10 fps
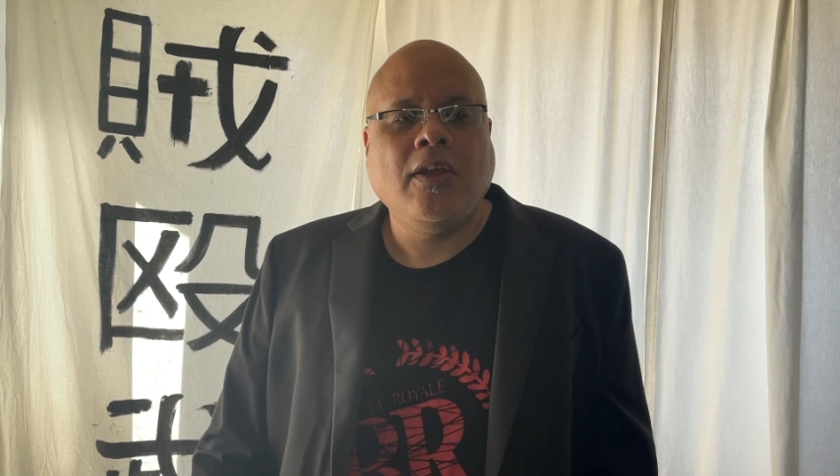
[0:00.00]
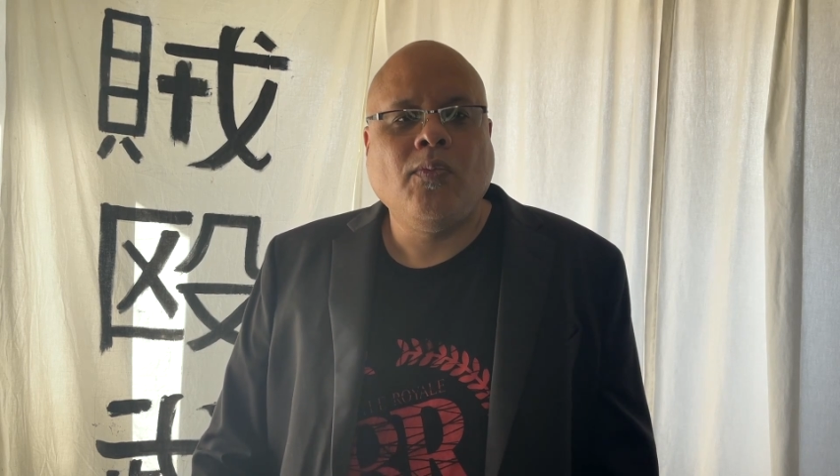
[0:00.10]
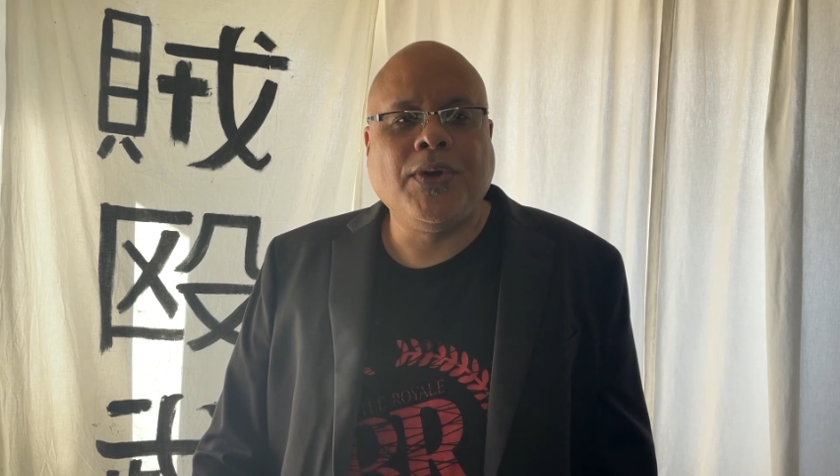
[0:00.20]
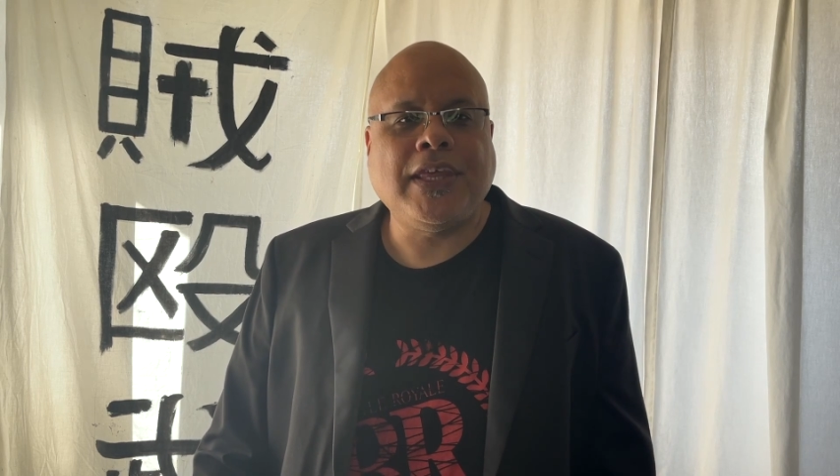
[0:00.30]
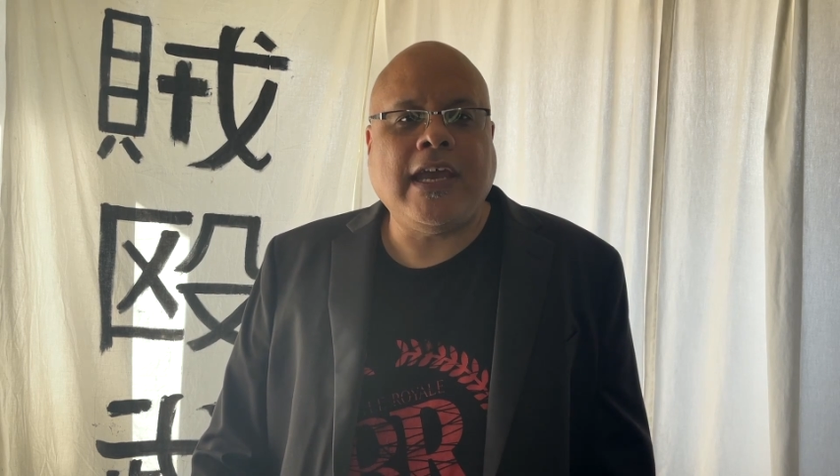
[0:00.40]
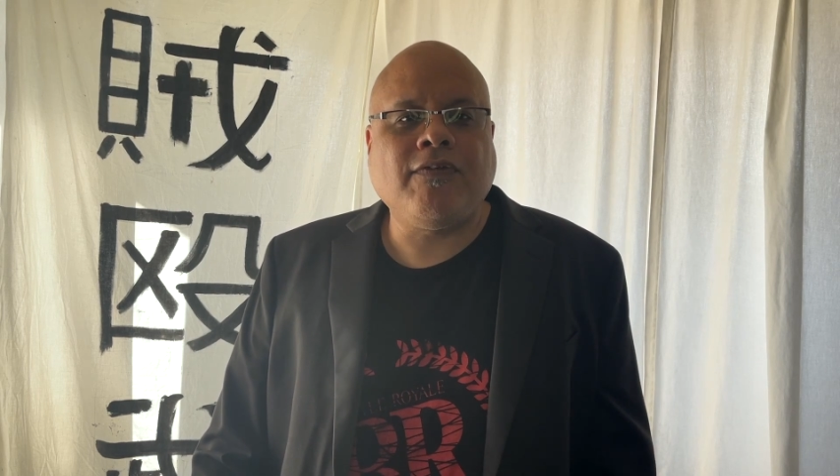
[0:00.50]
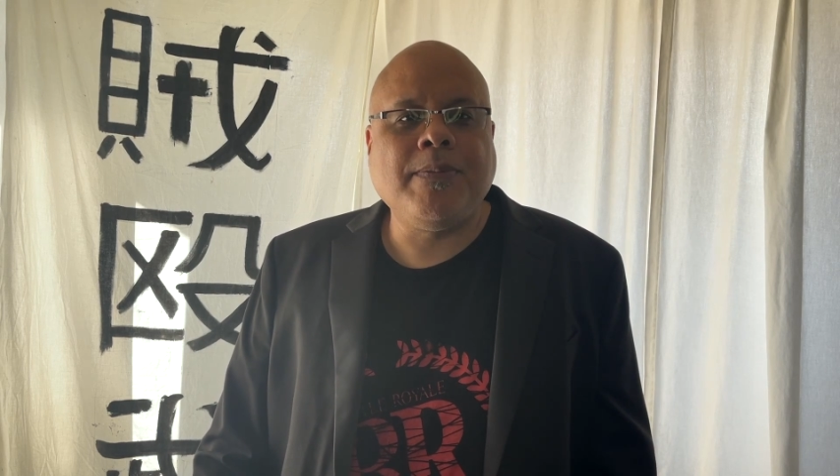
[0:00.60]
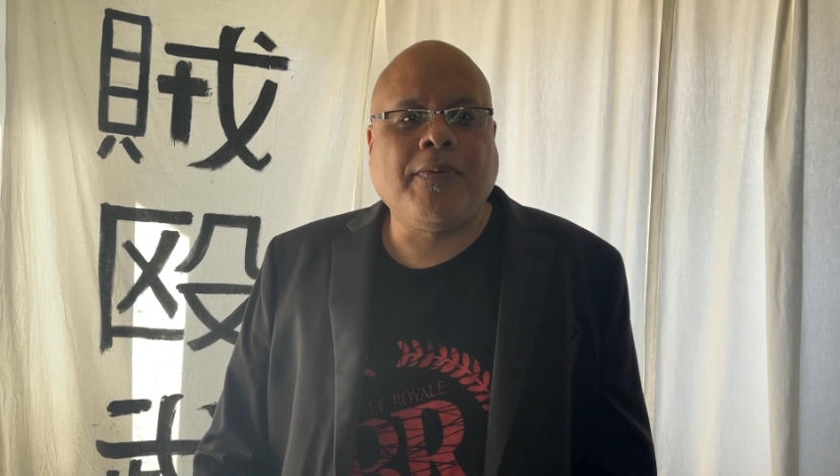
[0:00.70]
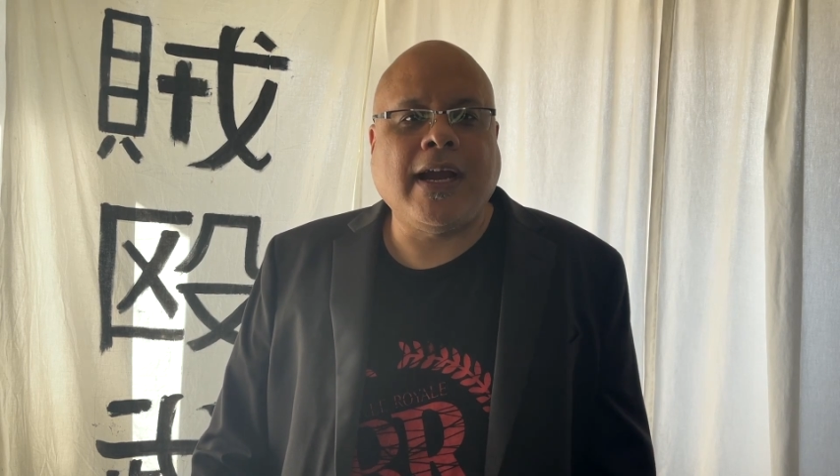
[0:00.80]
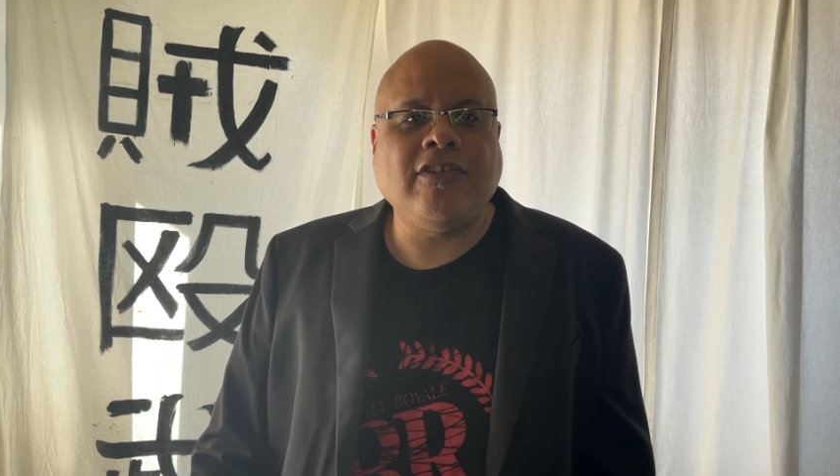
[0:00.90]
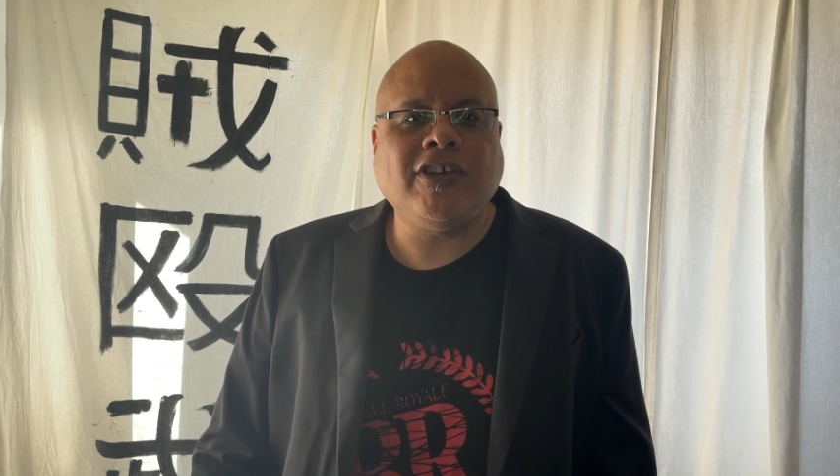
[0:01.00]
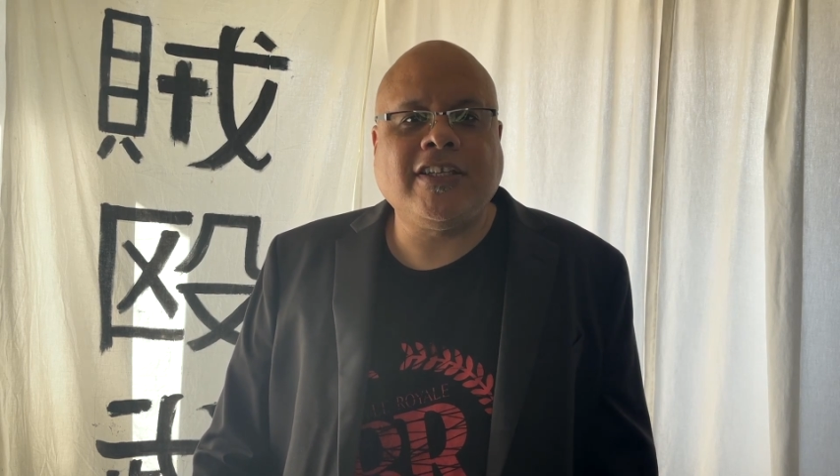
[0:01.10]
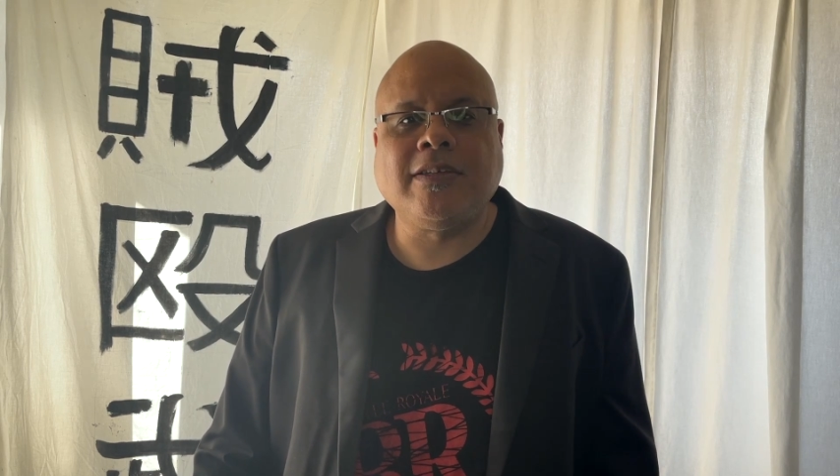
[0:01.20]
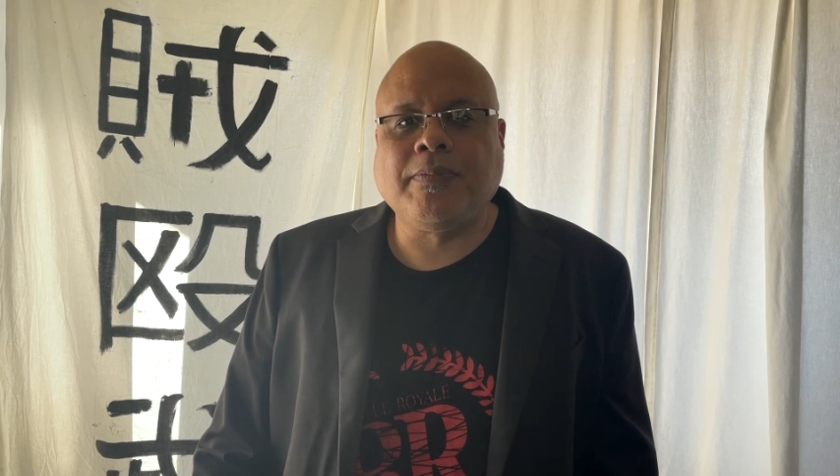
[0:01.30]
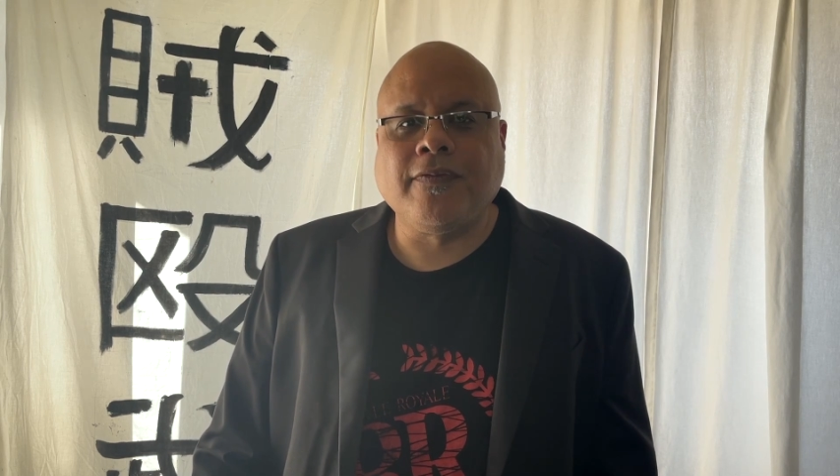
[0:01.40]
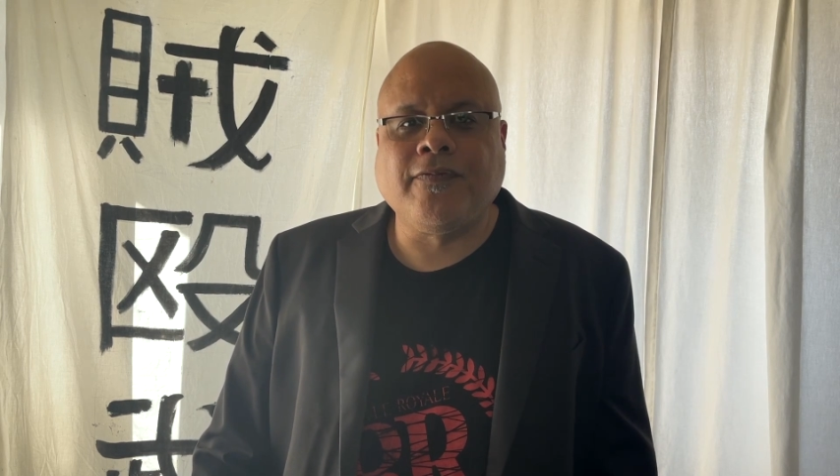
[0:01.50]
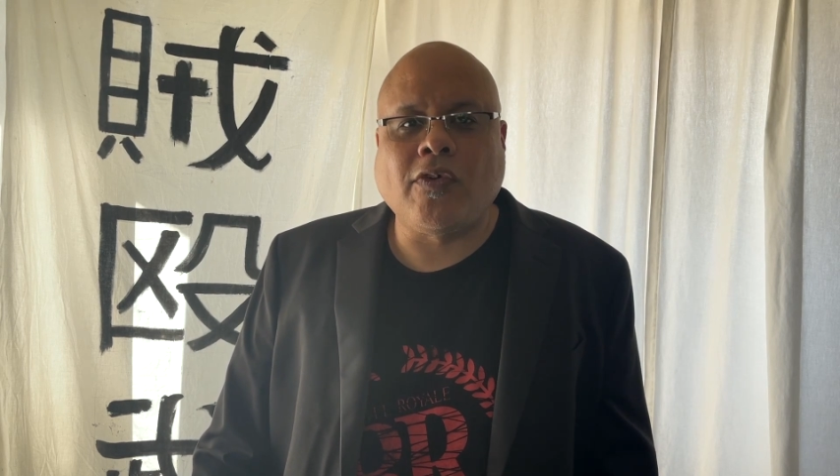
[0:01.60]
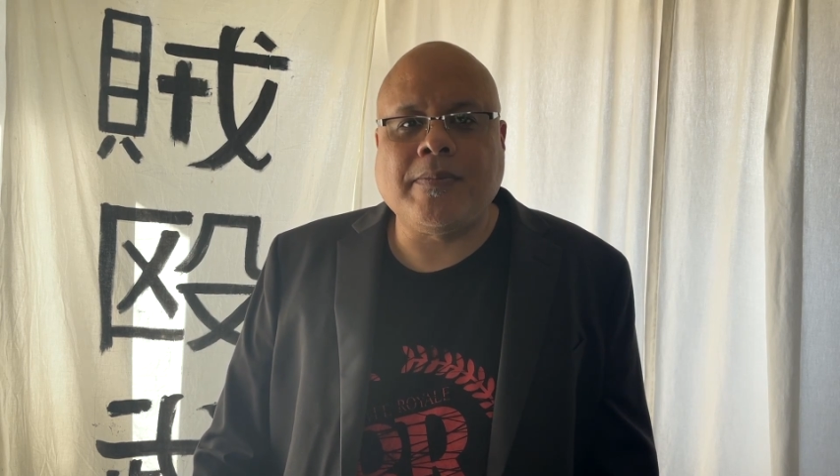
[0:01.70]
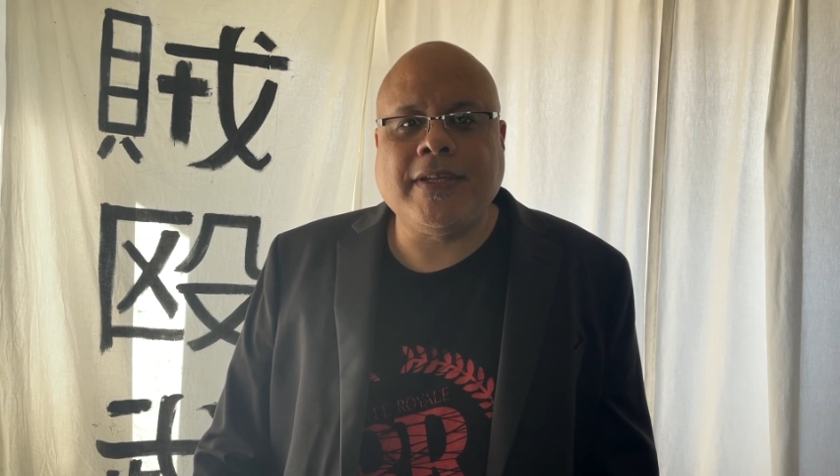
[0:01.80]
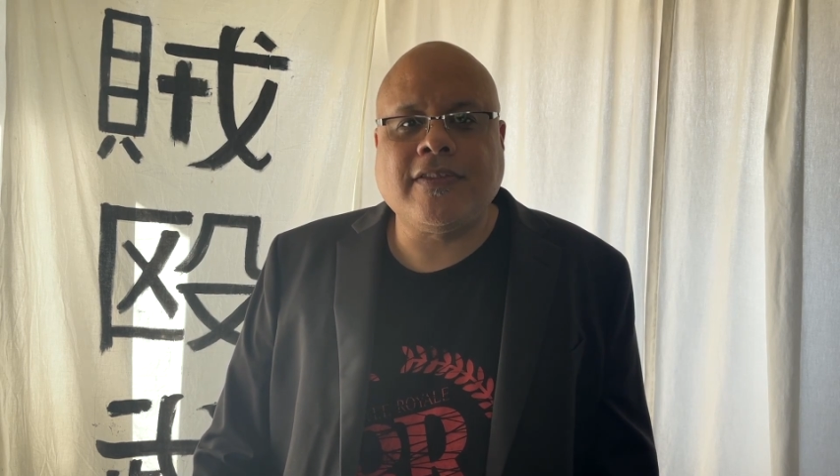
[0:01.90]
With every project and
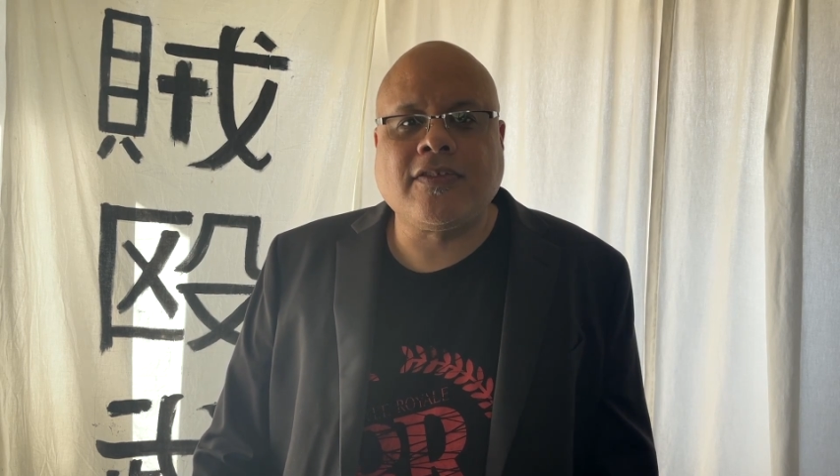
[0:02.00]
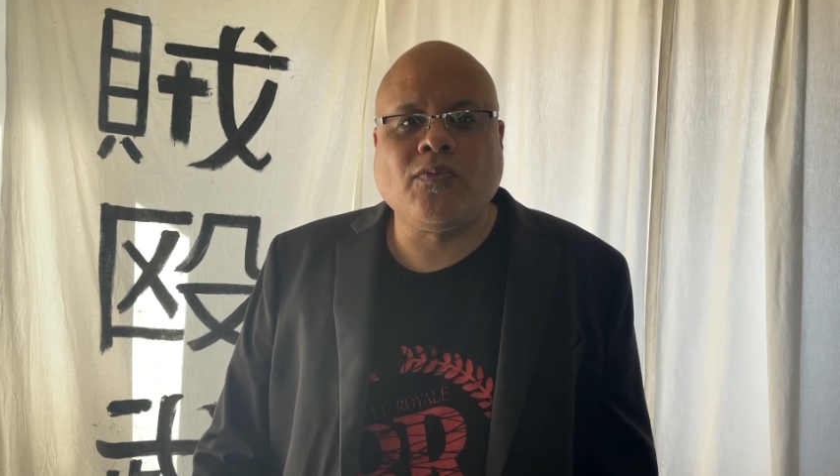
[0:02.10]
performance,